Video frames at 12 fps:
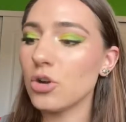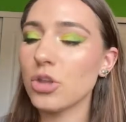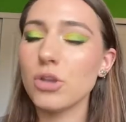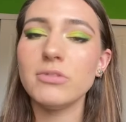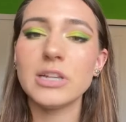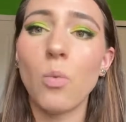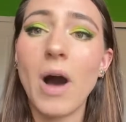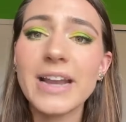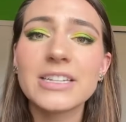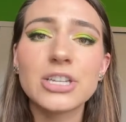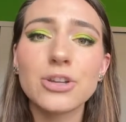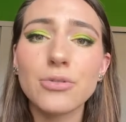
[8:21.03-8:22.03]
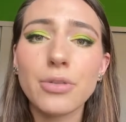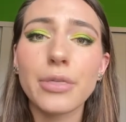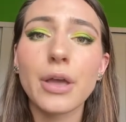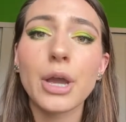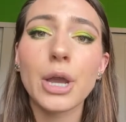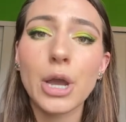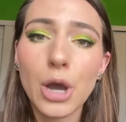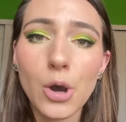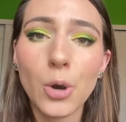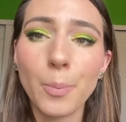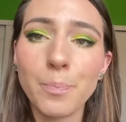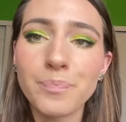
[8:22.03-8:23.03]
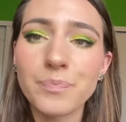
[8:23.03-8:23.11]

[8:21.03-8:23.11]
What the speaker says: use a wide tooth comb